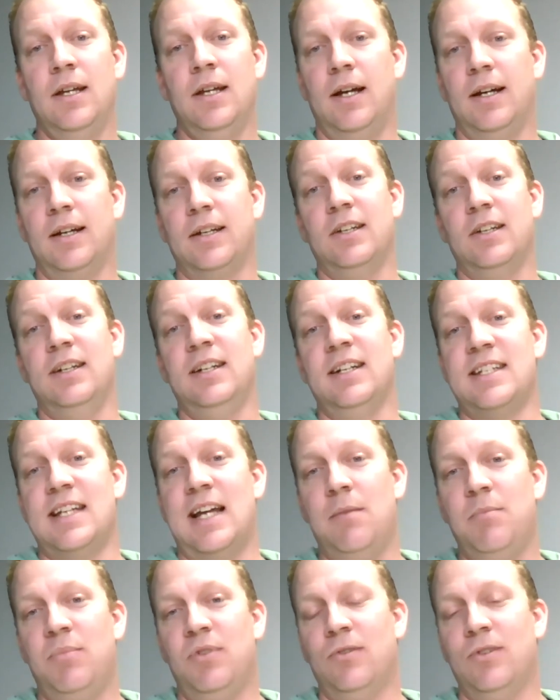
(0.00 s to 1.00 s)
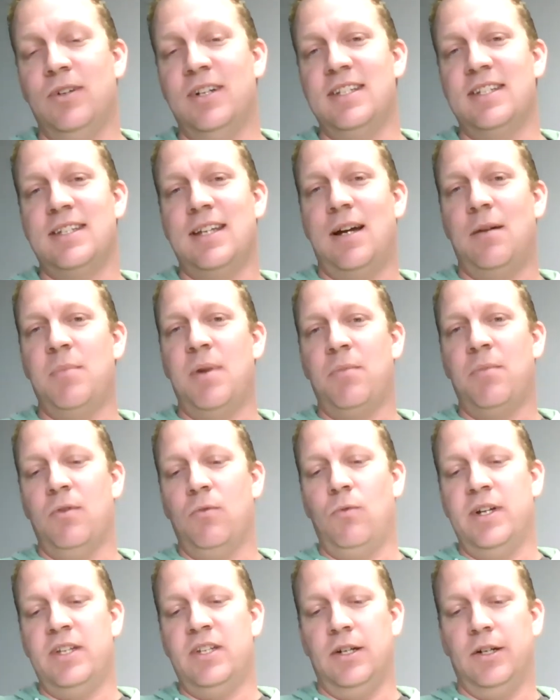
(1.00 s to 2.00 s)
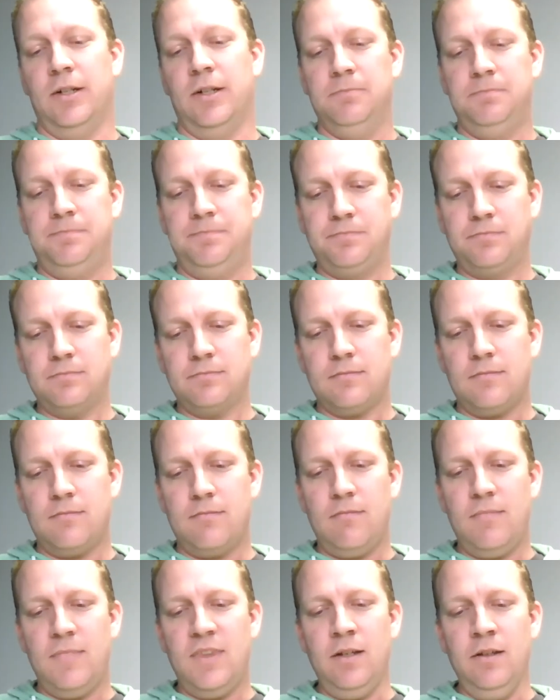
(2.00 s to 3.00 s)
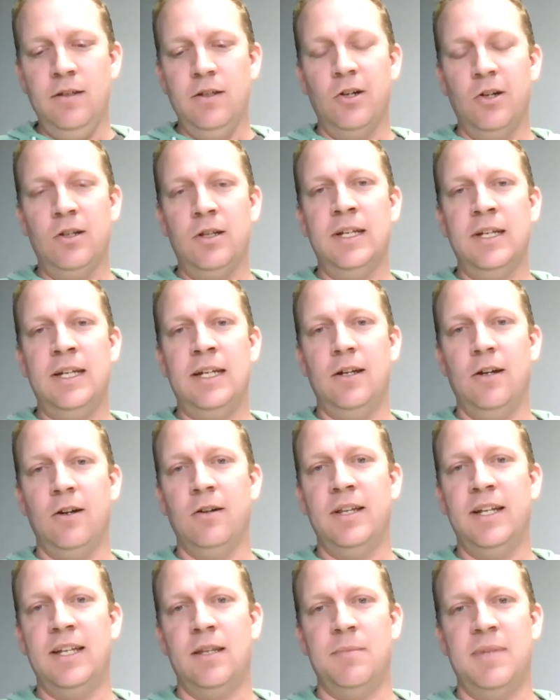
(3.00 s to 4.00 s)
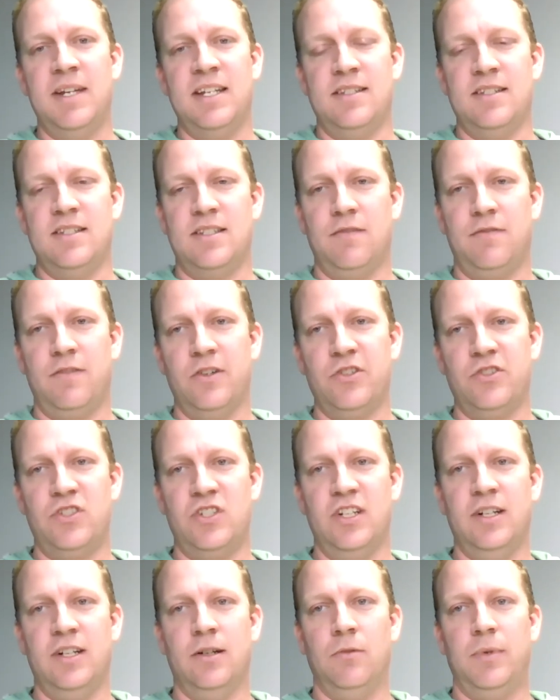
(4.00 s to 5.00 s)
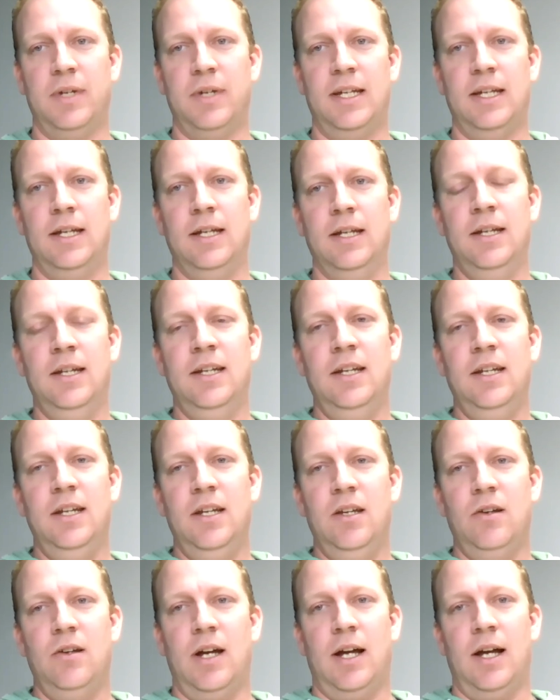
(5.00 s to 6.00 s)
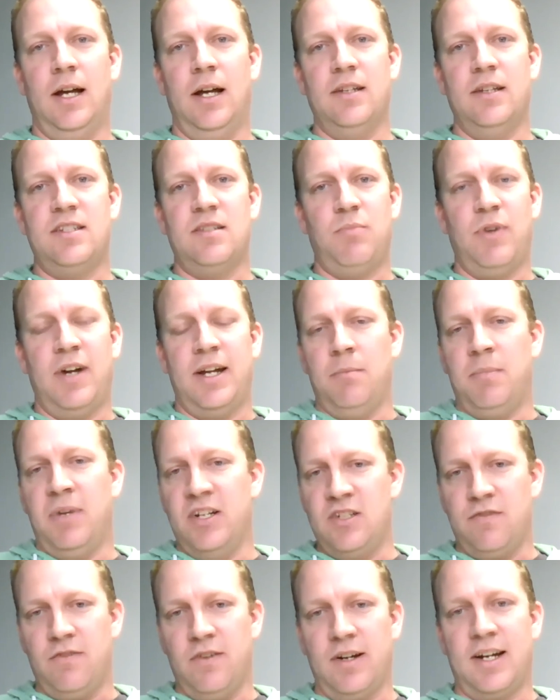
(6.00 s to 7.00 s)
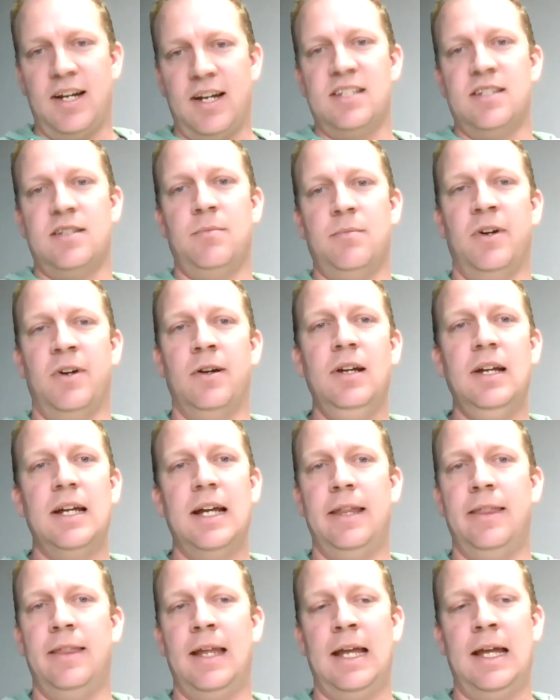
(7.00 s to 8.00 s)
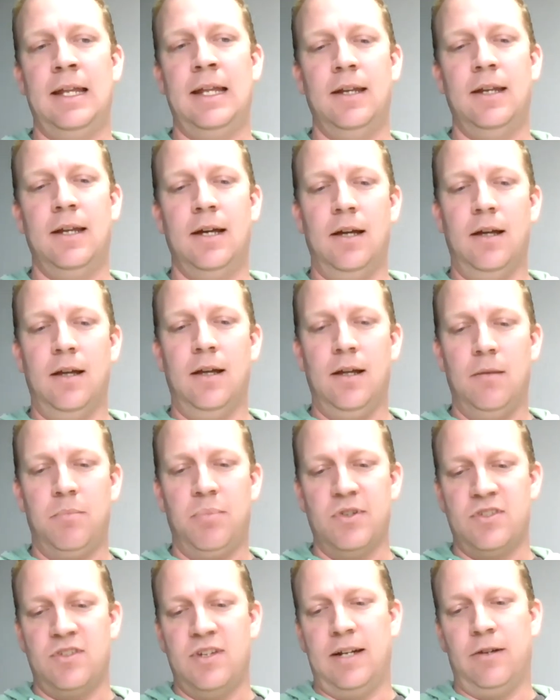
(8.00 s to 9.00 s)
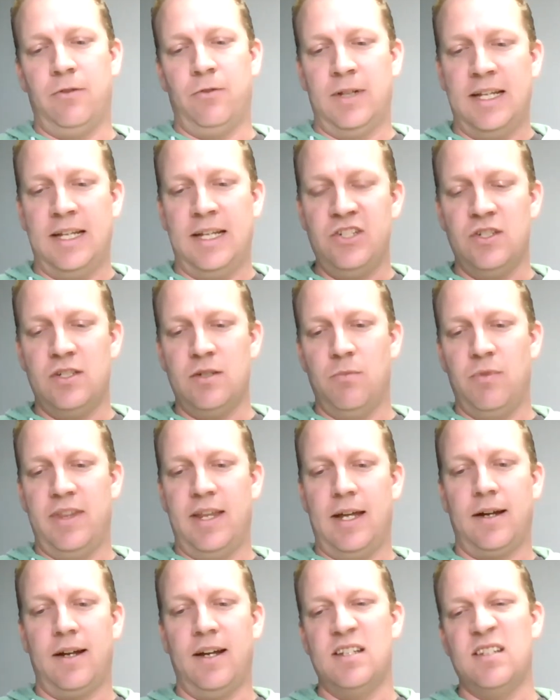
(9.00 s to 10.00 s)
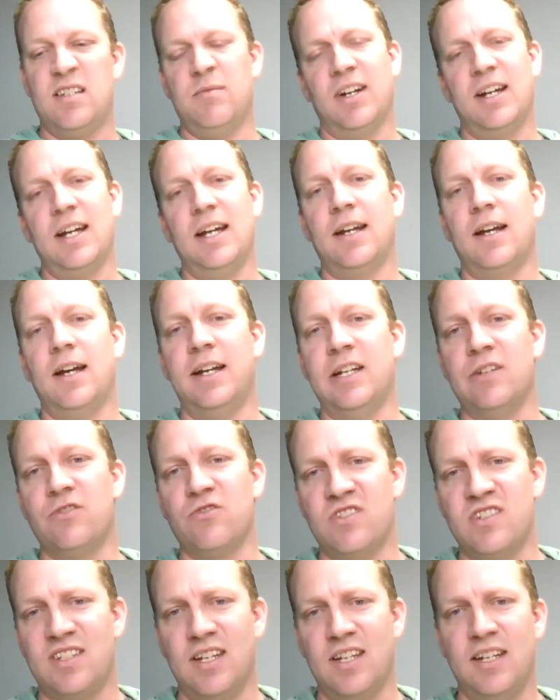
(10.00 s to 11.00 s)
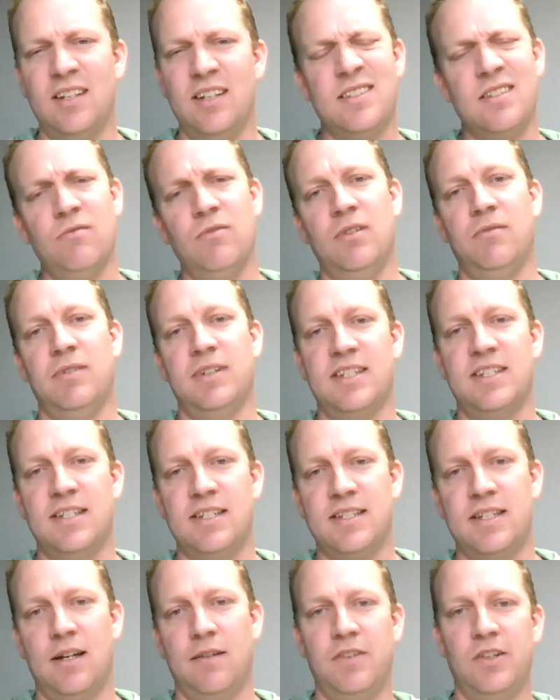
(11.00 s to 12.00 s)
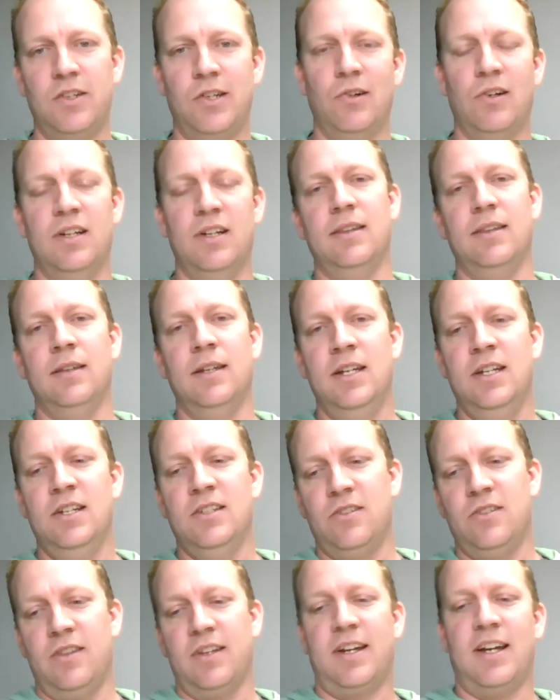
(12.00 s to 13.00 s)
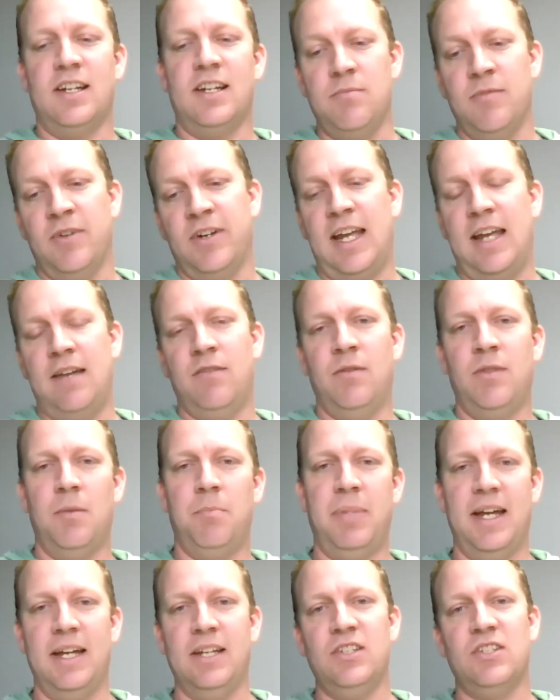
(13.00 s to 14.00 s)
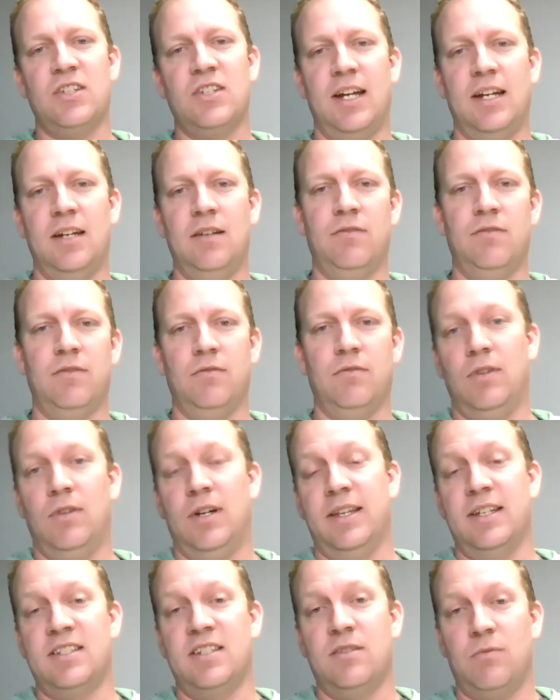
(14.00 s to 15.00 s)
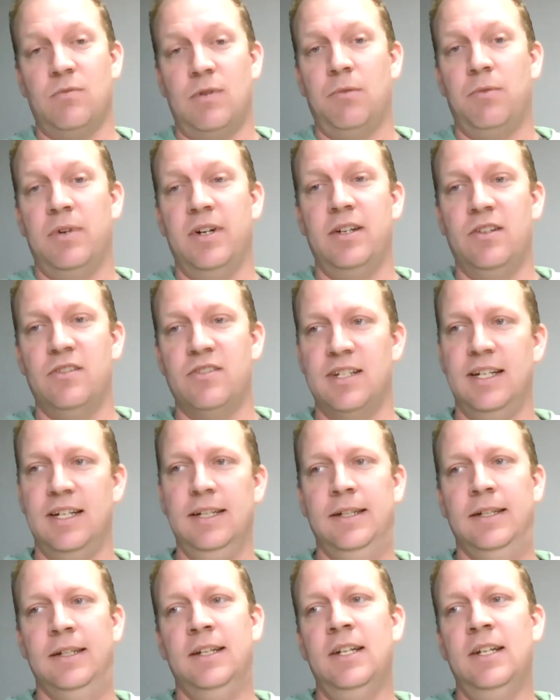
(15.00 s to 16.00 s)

a good example was, I remember one year, early in the business, the first year, we spread a bunch for a customer, and then a person had a relationship with that customer, kind of got interested and said, well, what's this stuff you're doing? So the customer gave him the pitch, kind of, well, this is why we're using it.